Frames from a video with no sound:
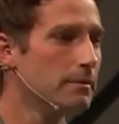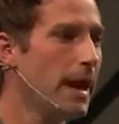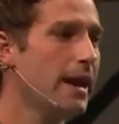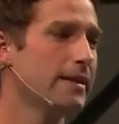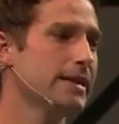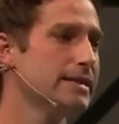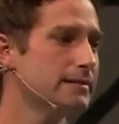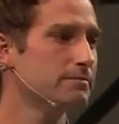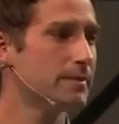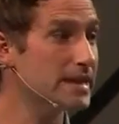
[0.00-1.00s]
man,
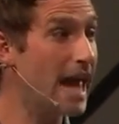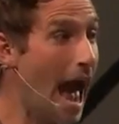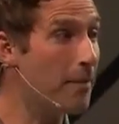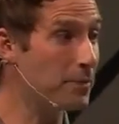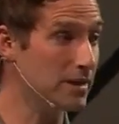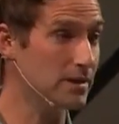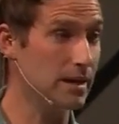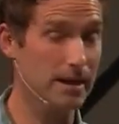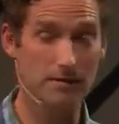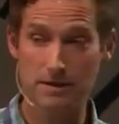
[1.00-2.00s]
this, this happened
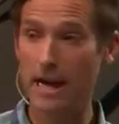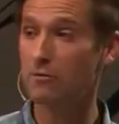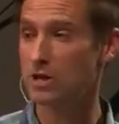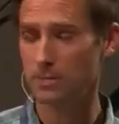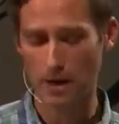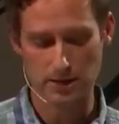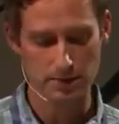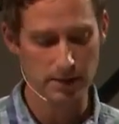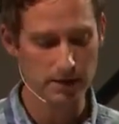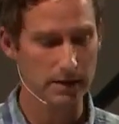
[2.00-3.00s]
and take
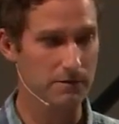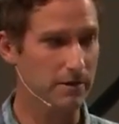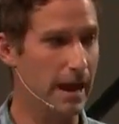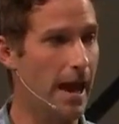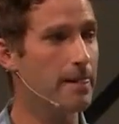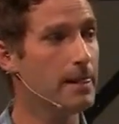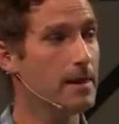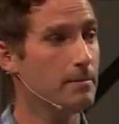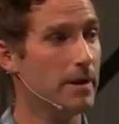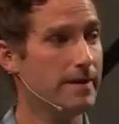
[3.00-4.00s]
responsibility for that.
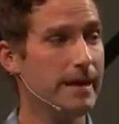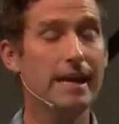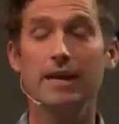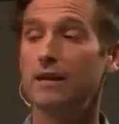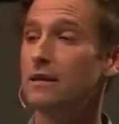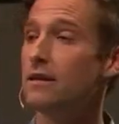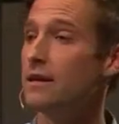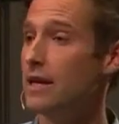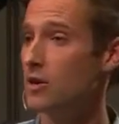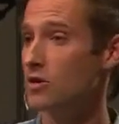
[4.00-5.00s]
But then
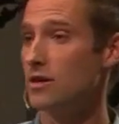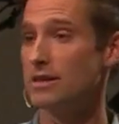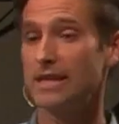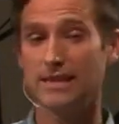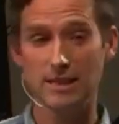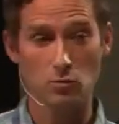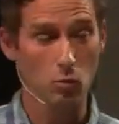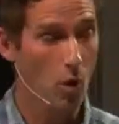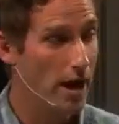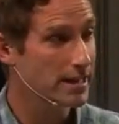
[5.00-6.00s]
he goes on and says, is
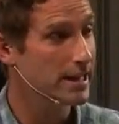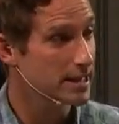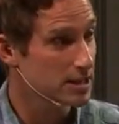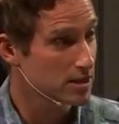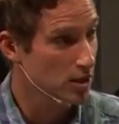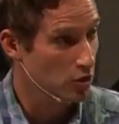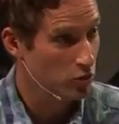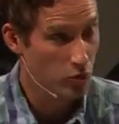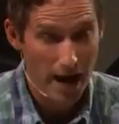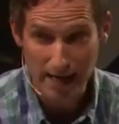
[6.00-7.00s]
what is the
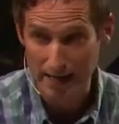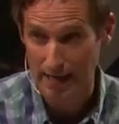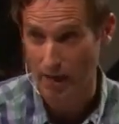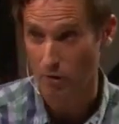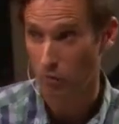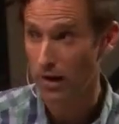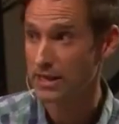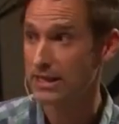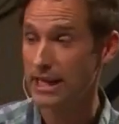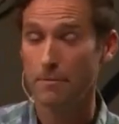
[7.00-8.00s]
credit here? What
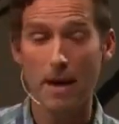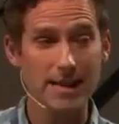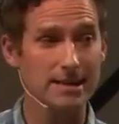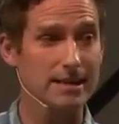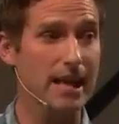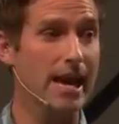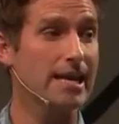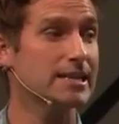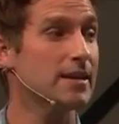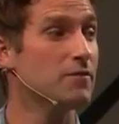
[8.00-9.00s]
is the amazing thing
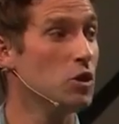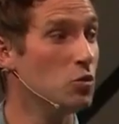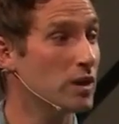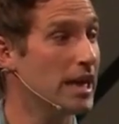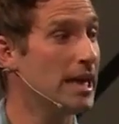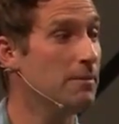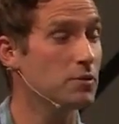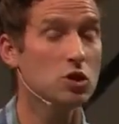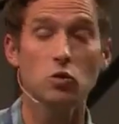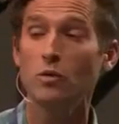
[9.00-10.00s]
is if you
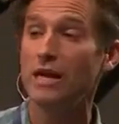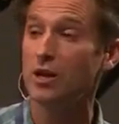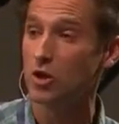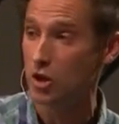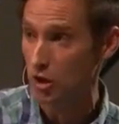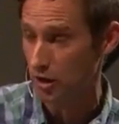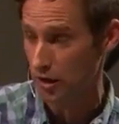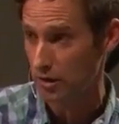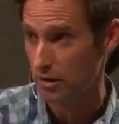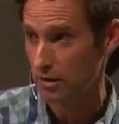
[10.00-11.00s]
keep doing
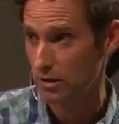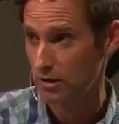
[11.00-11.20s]
good,